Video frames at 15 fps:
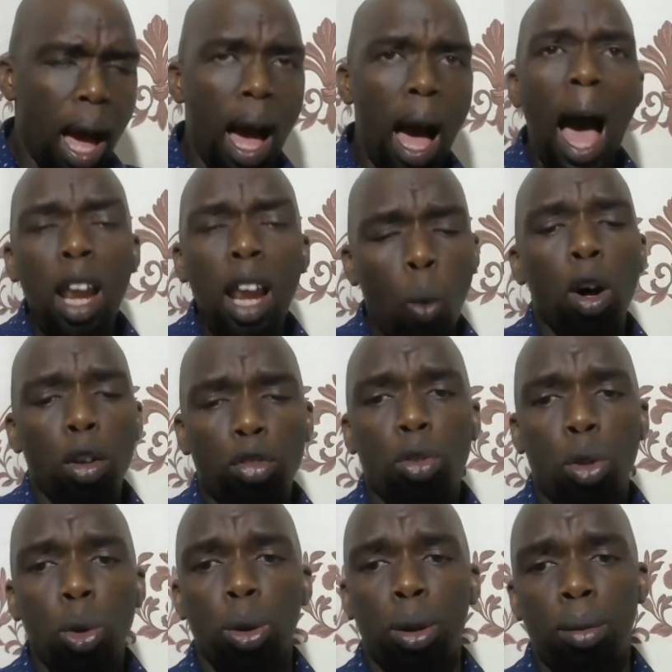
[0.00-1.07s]
Ali was
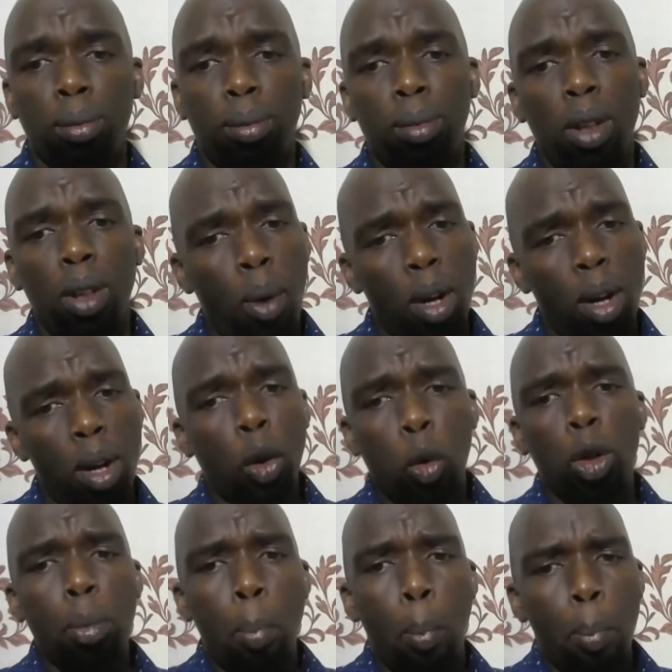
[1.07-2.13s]
good. He was a
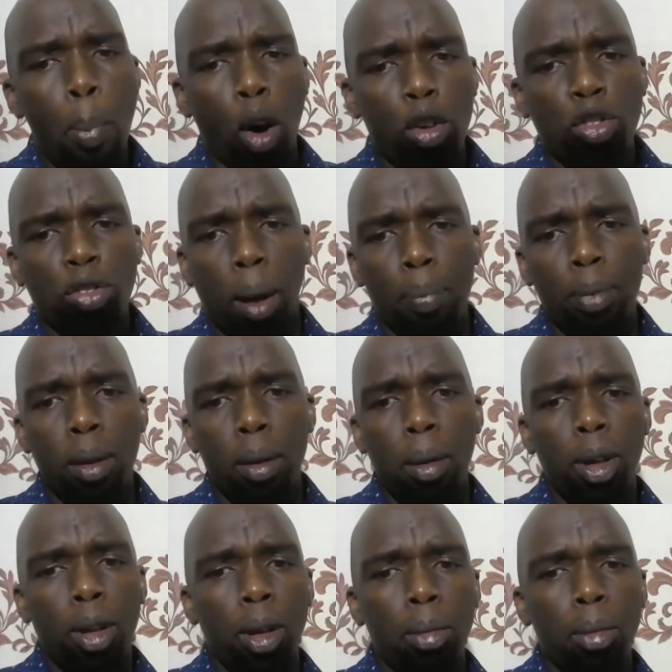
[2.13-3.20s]
good boxer.
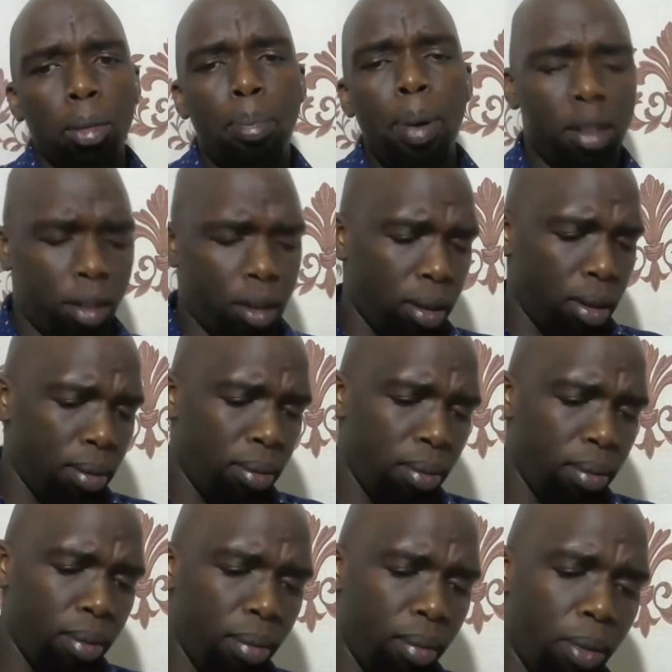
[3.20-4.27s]
But
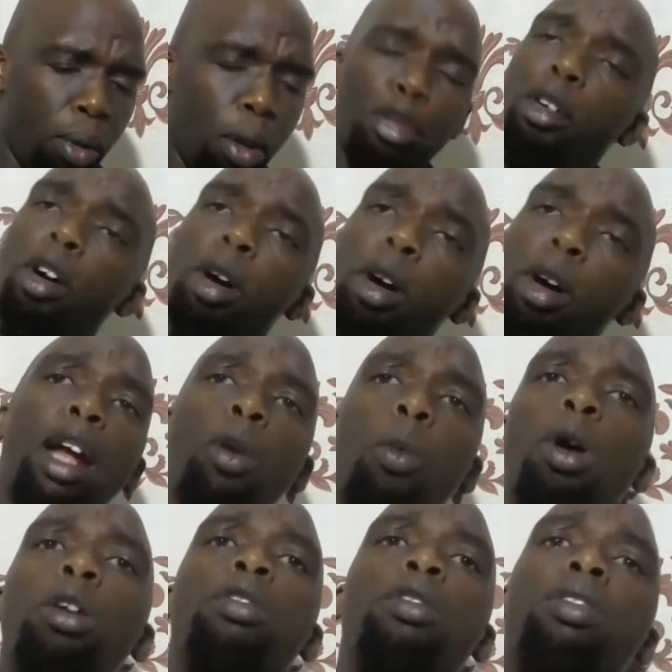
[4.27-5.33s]
Foreman
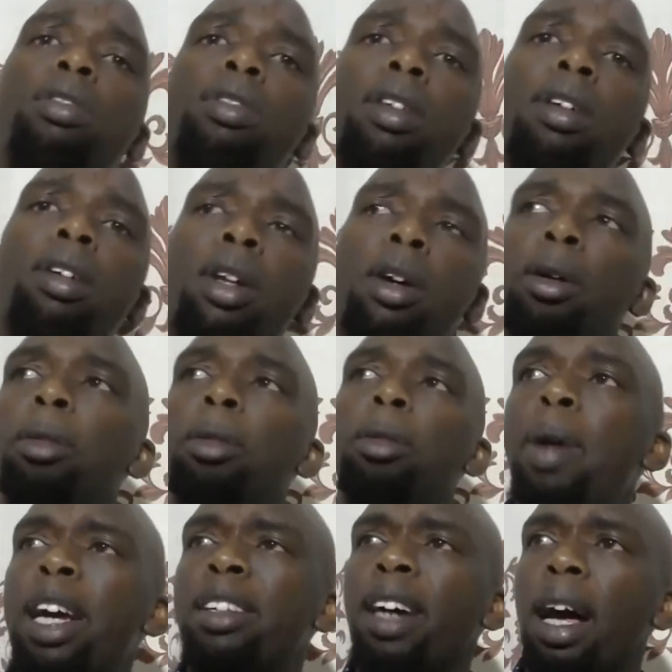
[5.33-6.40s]
was
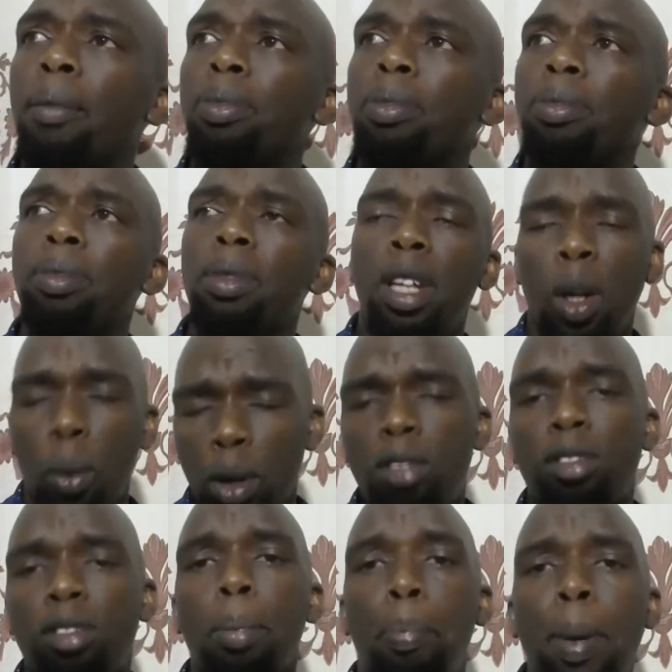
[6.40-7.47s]
better. He
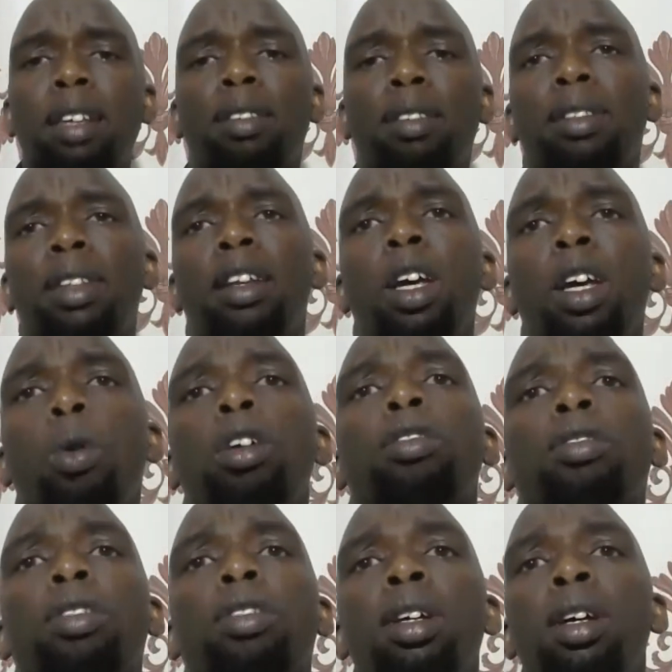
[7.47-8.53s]
was the best then. He
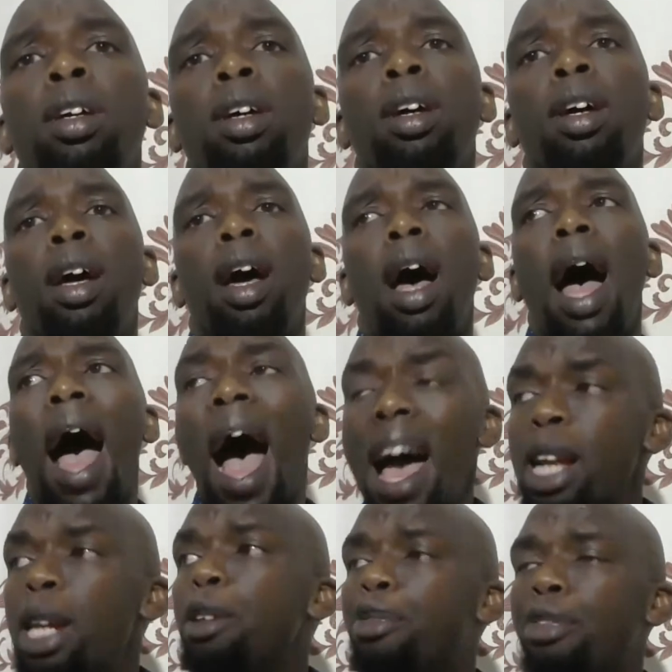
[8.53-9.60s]
was
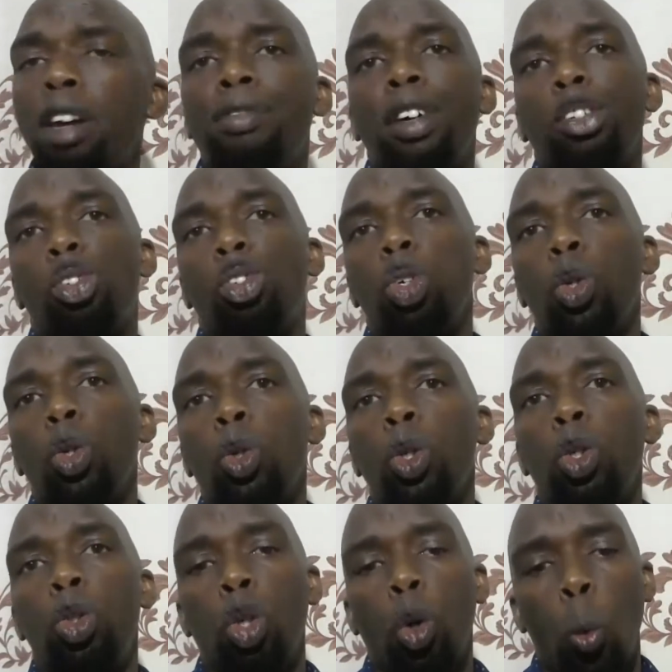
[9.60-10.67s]
highly favored
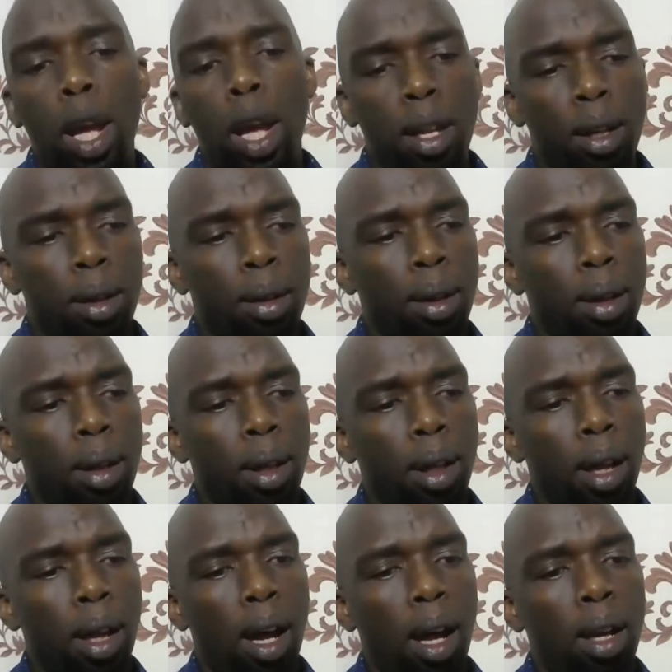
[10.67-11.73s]
to win.
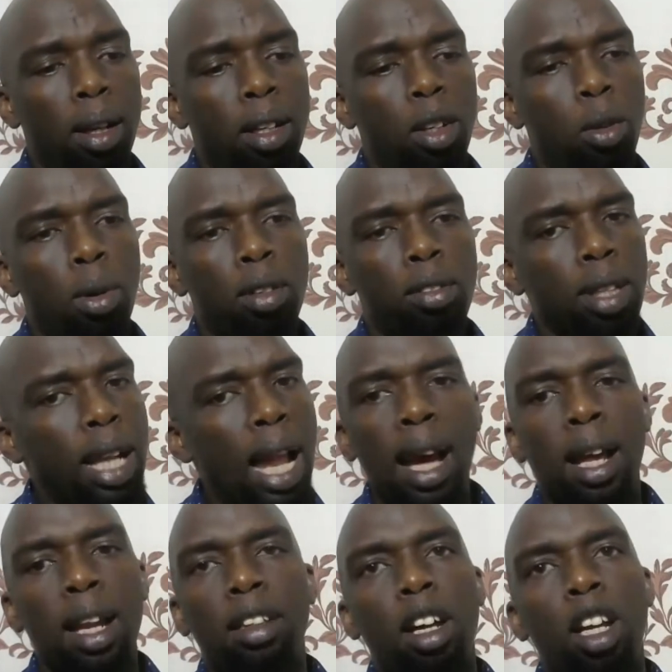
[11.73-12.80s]
And it was
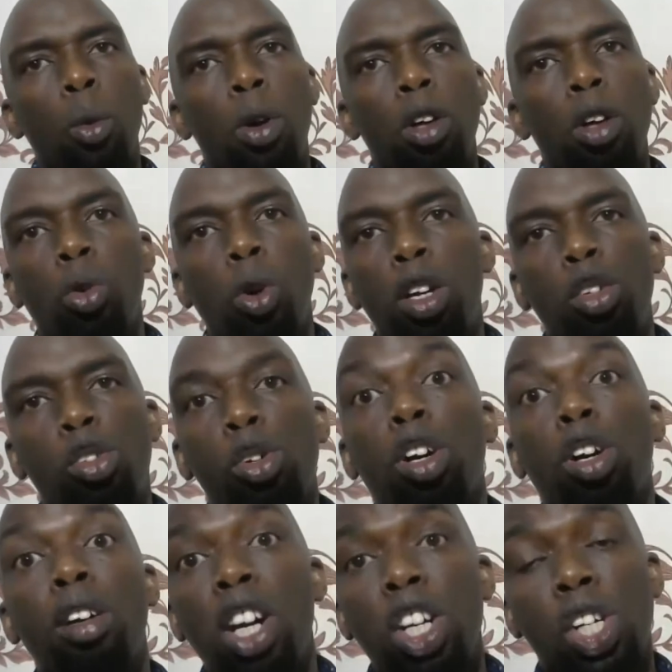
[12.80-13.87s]
likely that he was going to
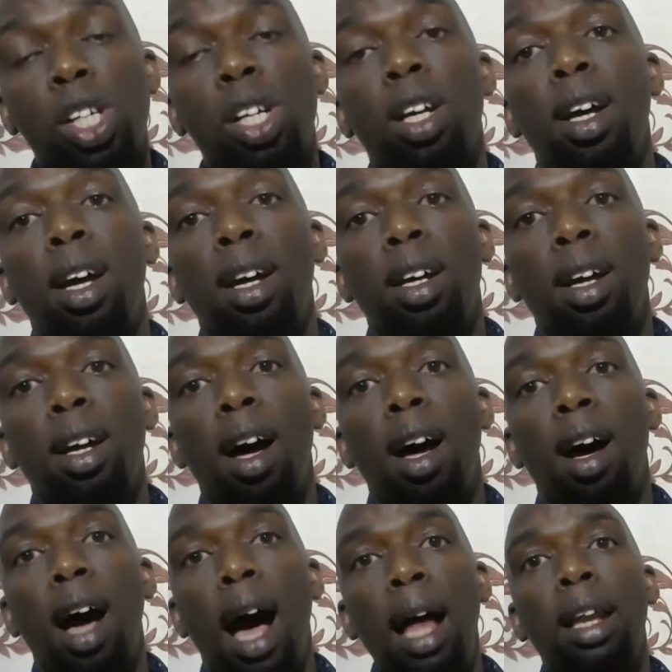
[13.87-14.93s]
crush
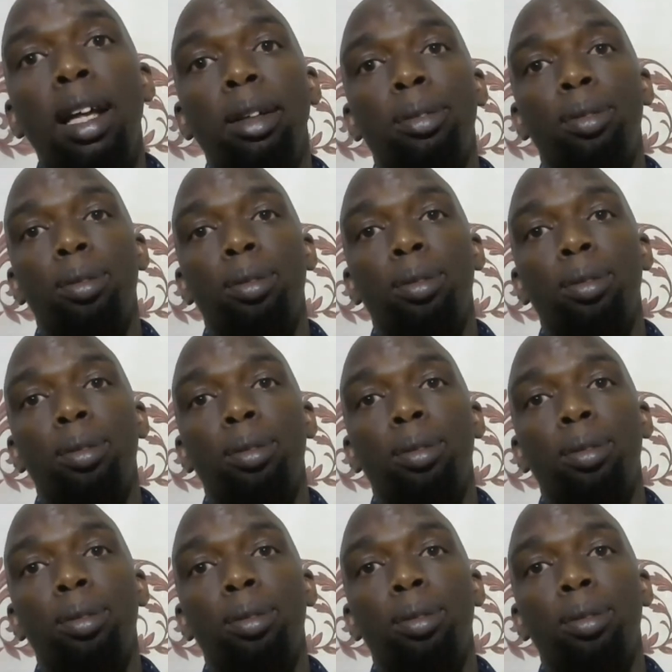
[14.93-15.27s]
Ali.